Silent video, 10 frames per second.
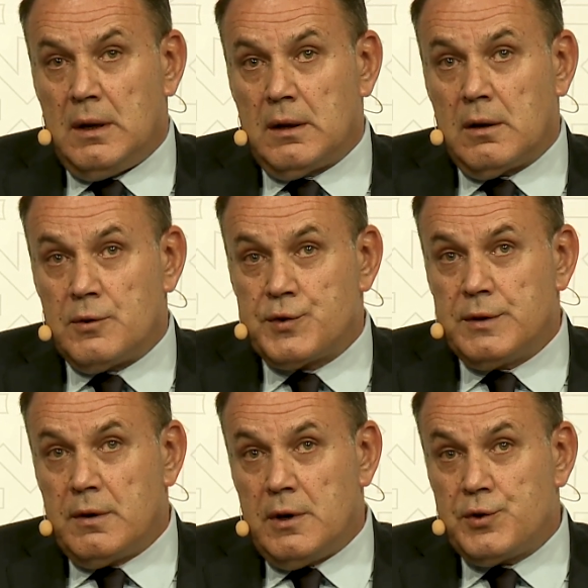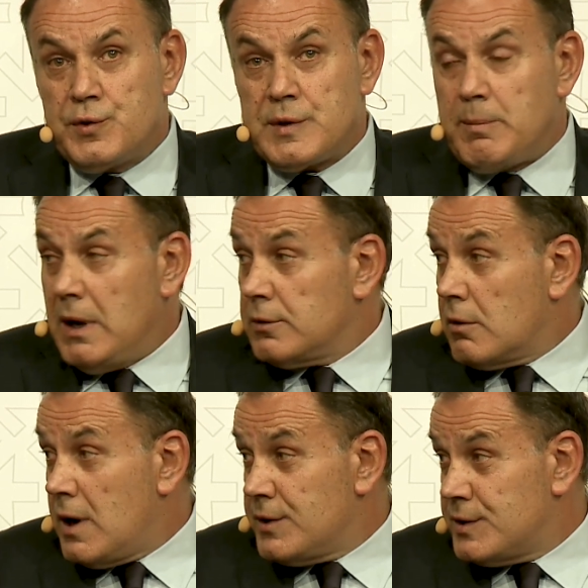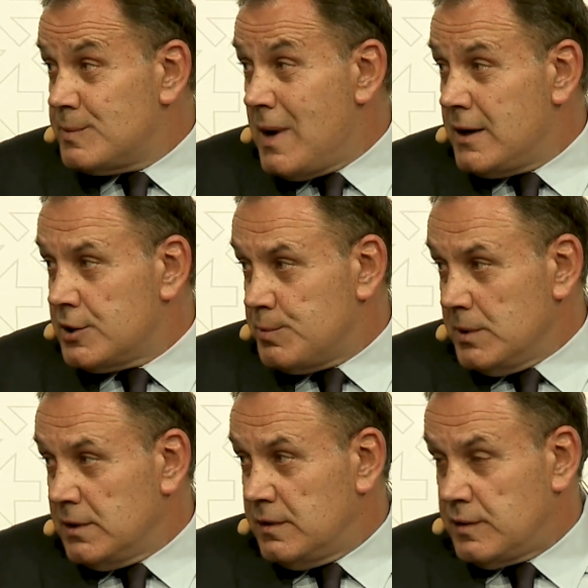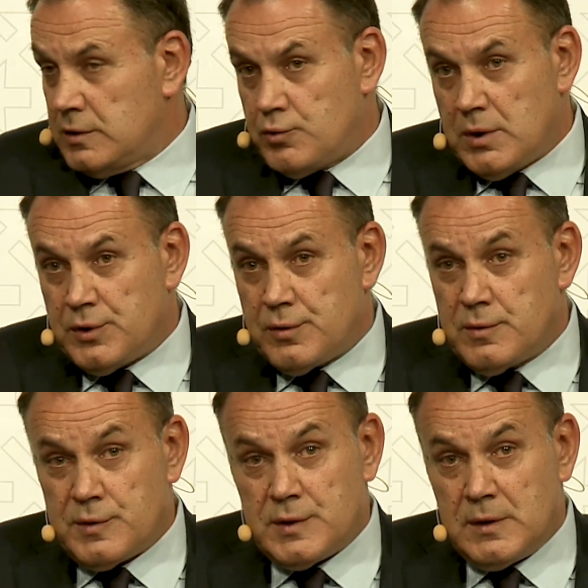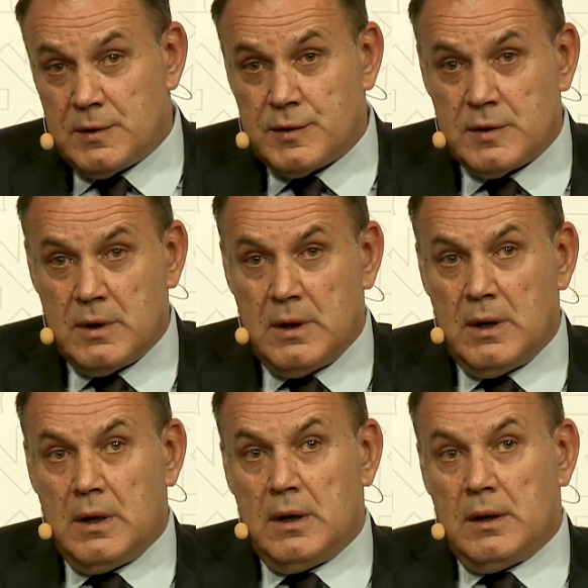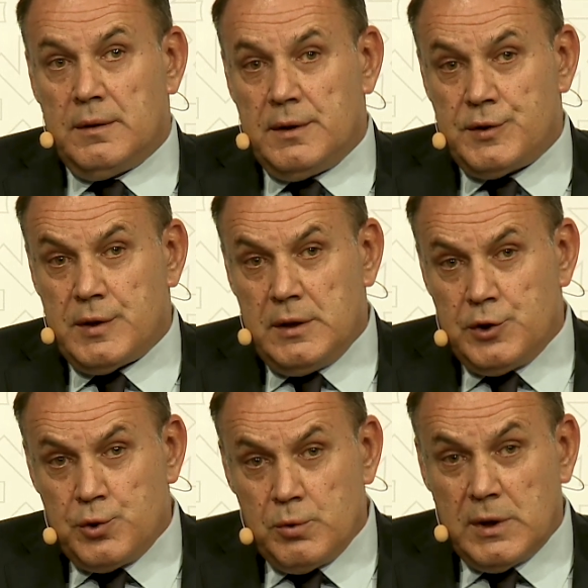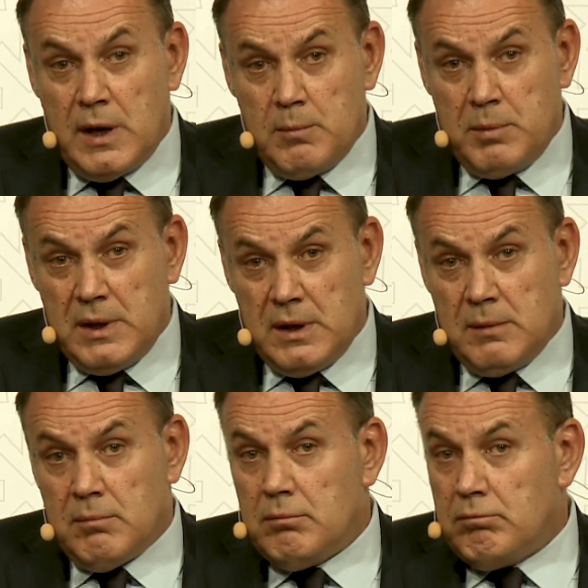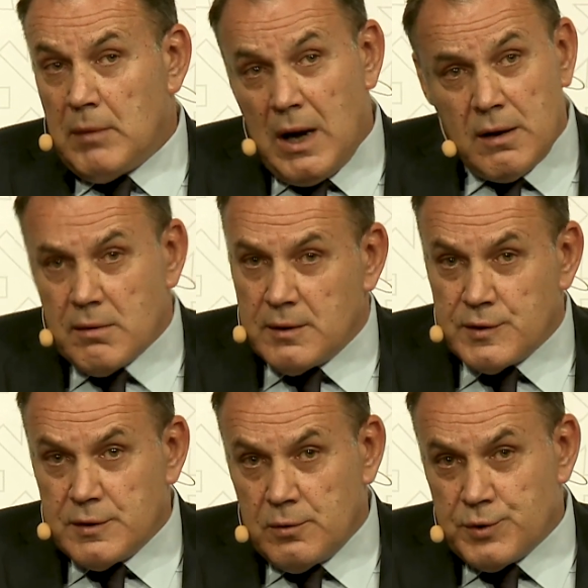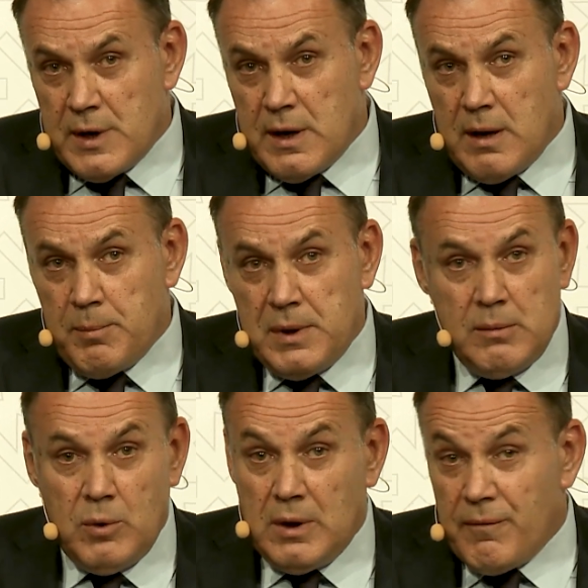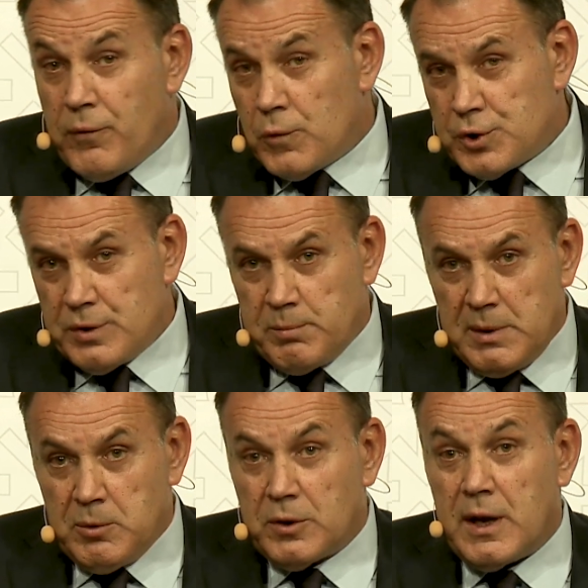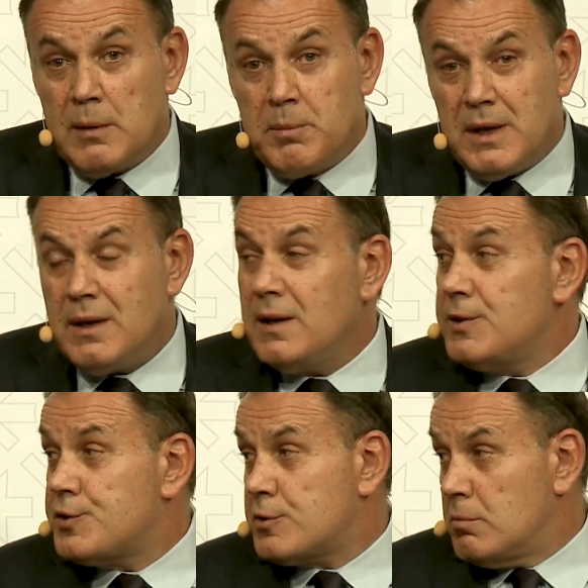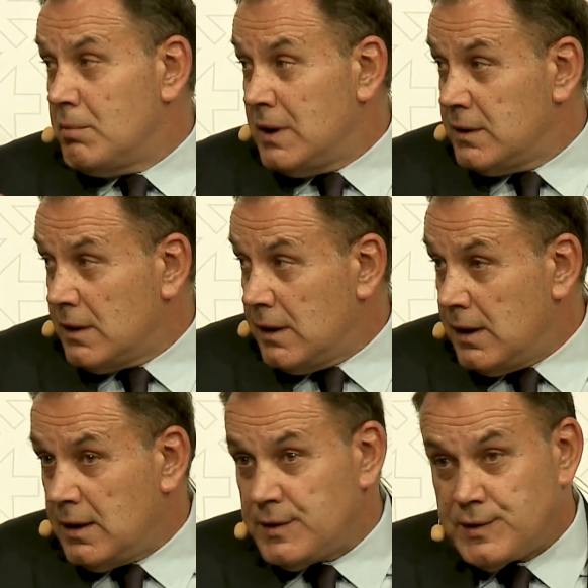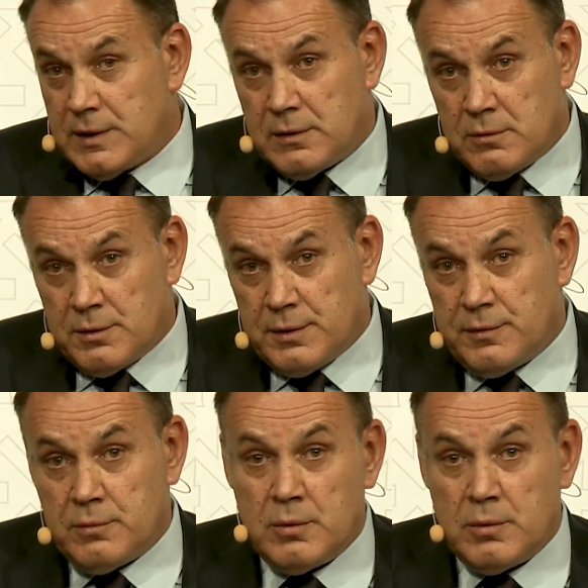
considerations about crisis management situations, since this issue can be migrants, those unhappy, well, unfortunate people, can be instrumentalized in order to